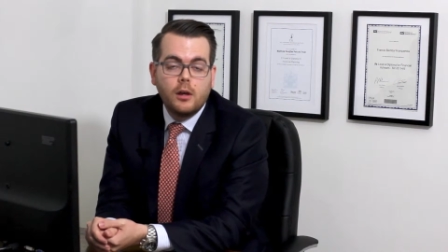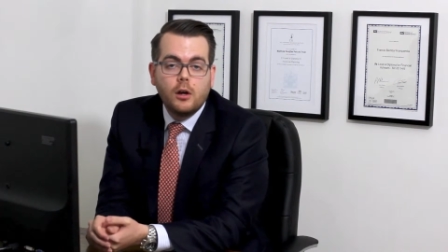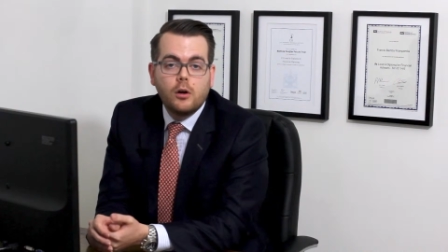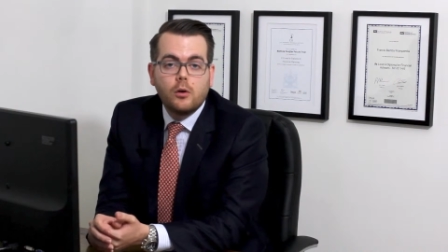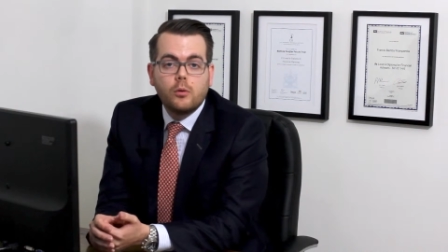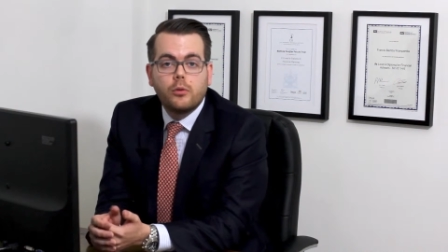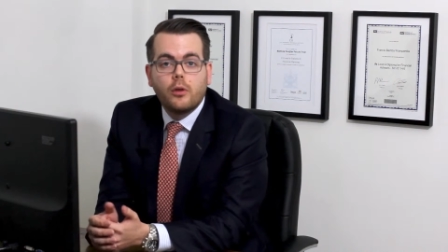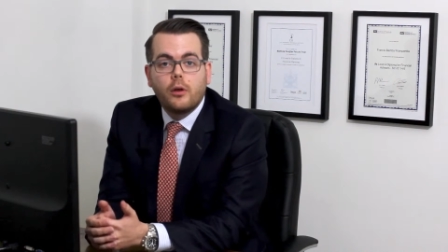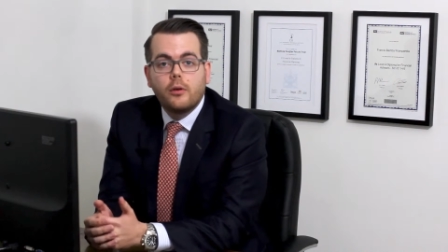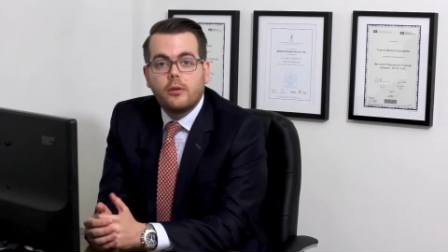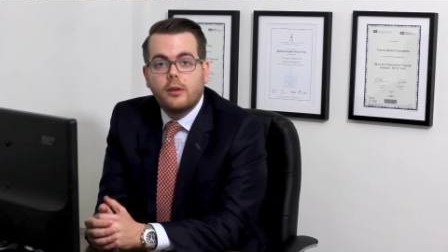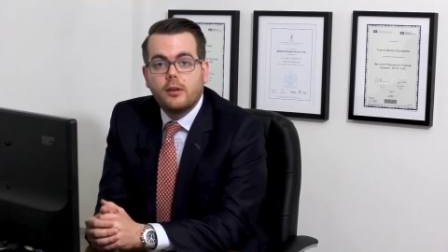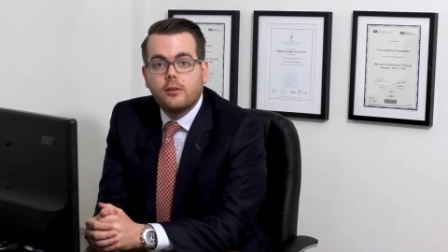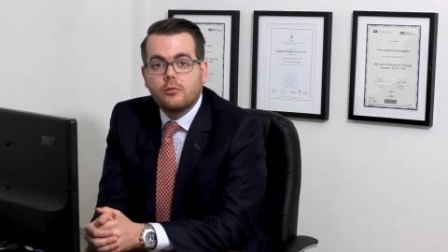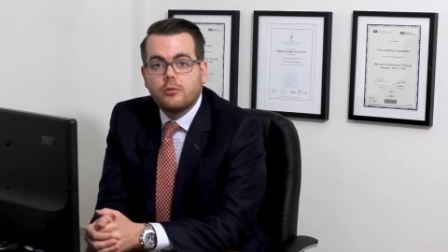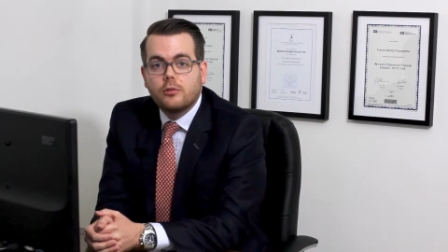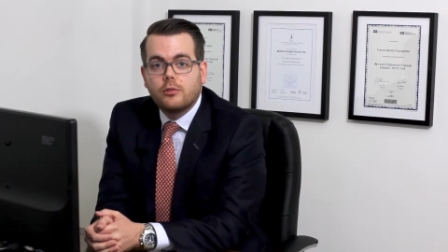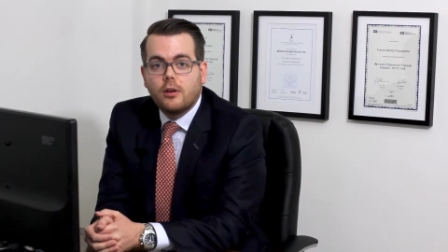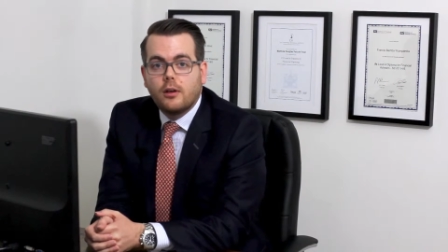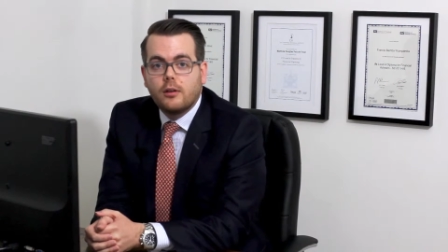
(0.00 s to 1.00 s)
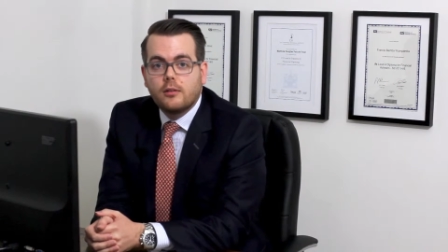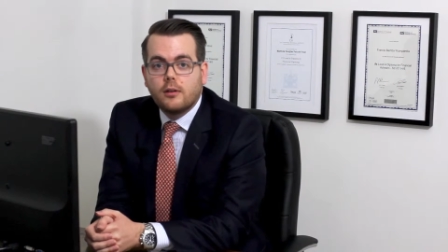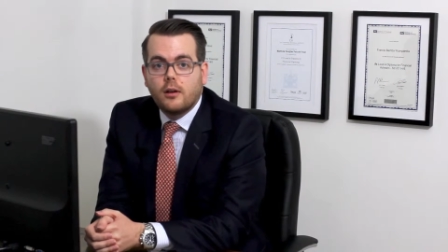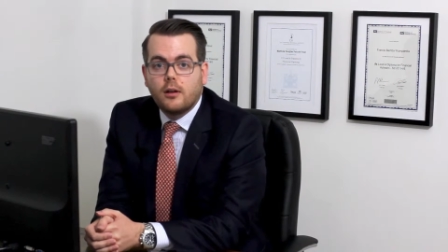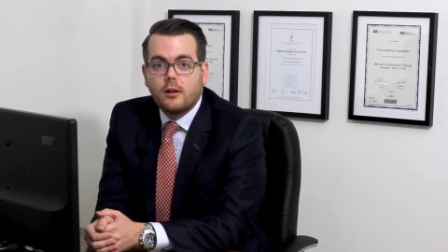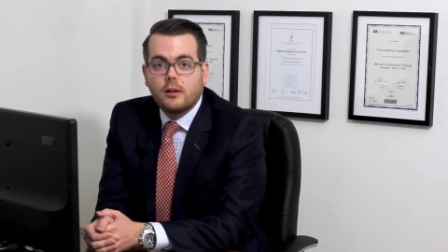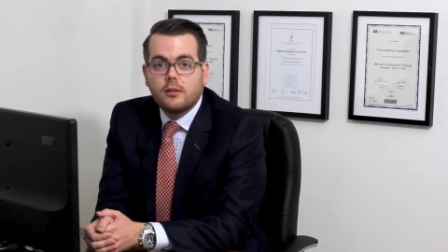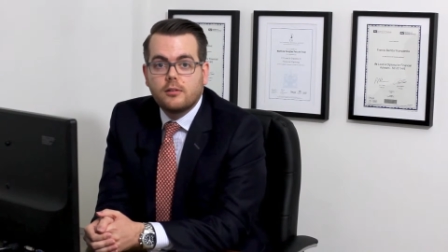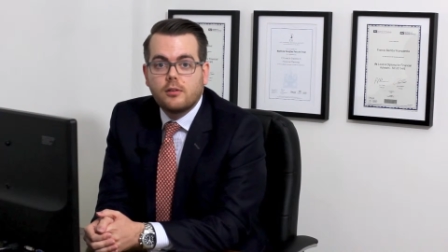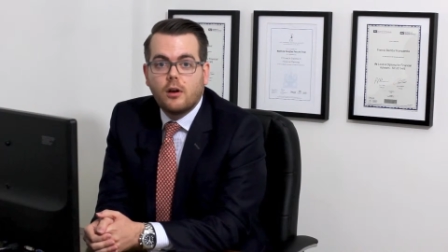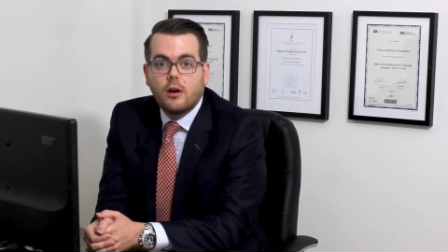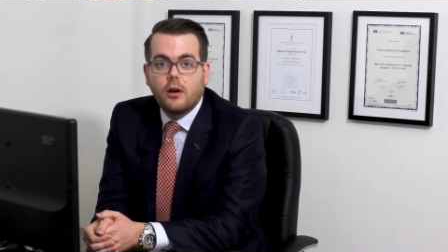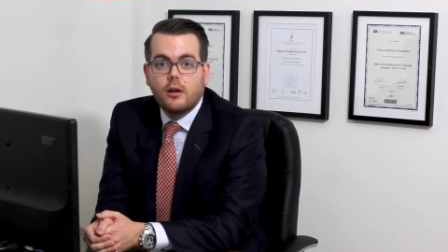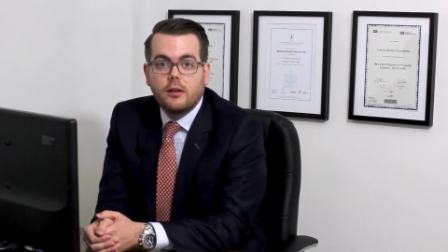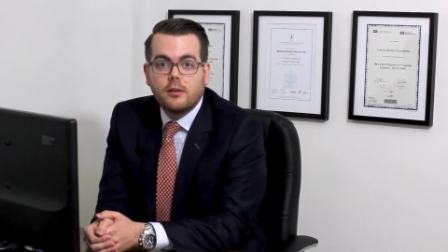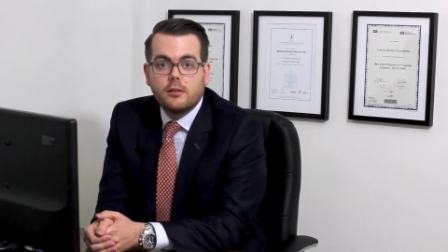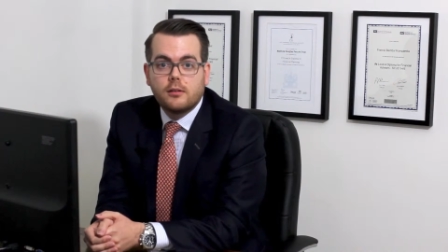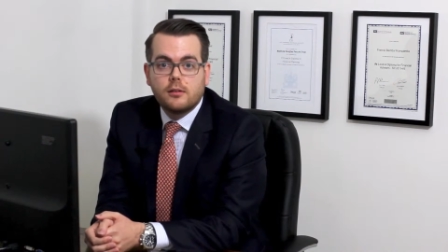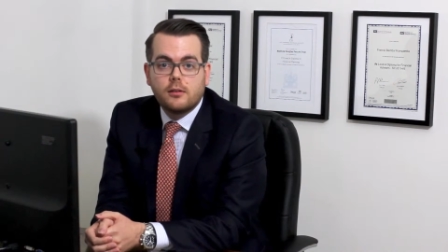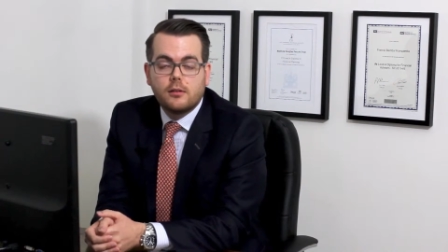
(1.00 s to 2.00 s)
Although these returns aren't as high
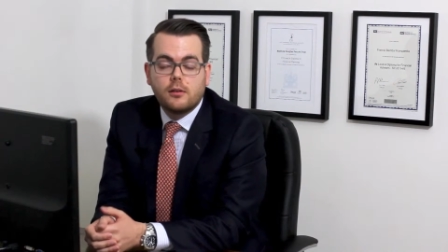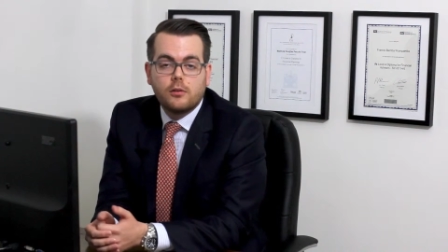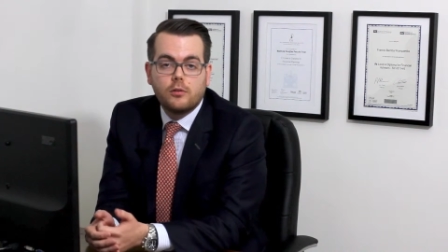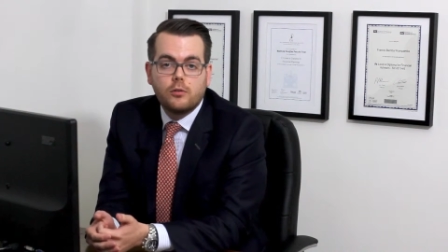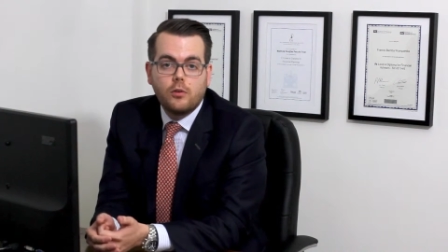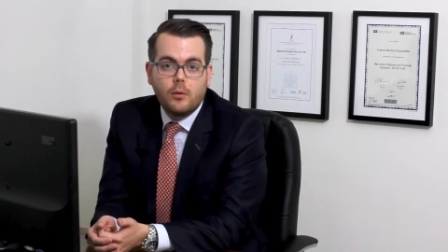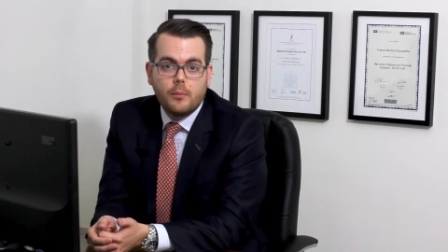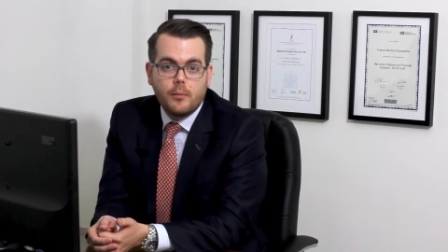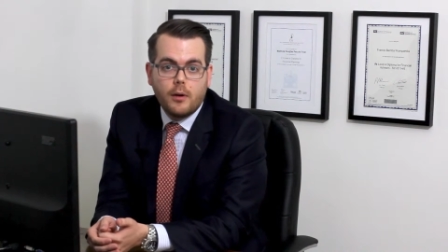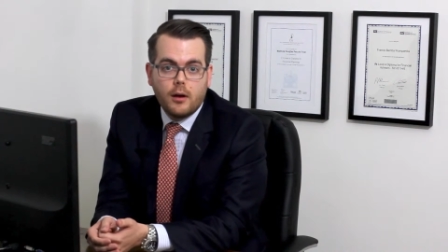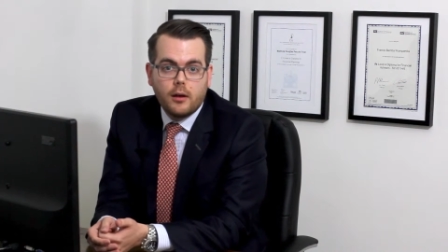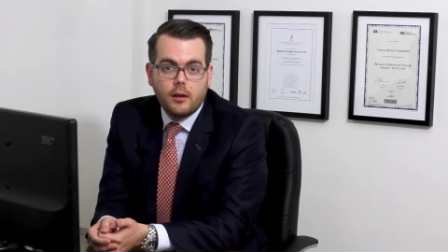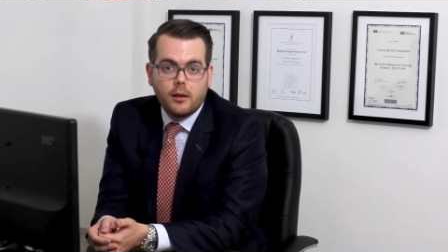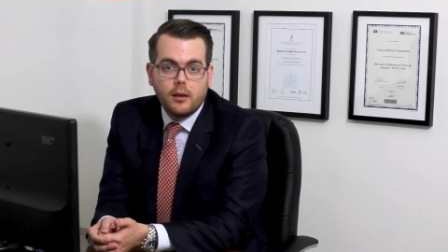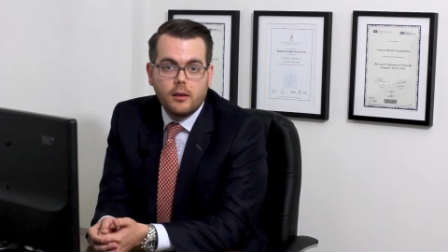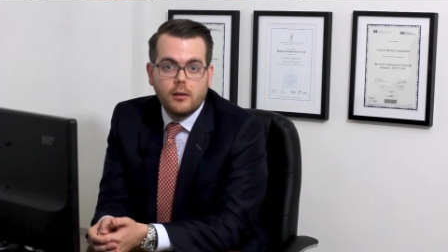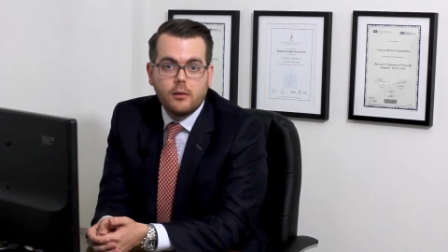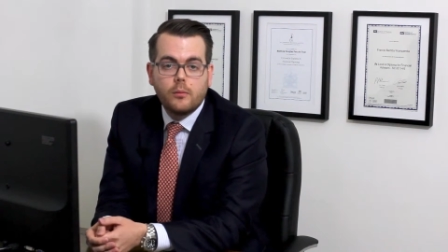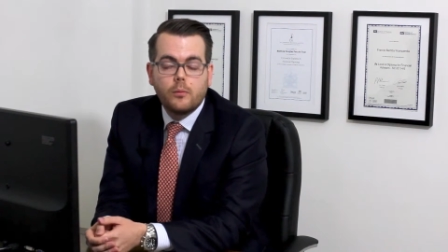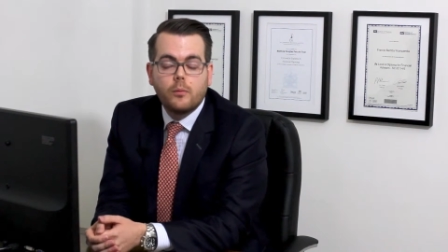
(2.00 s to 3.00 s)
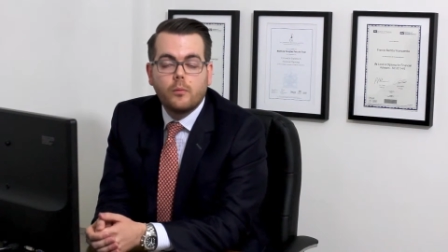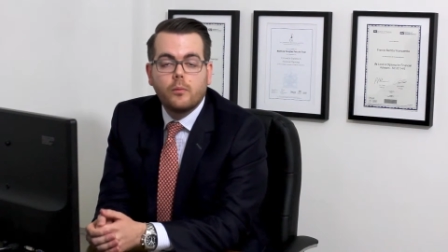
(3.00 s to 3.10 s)
as the stock market,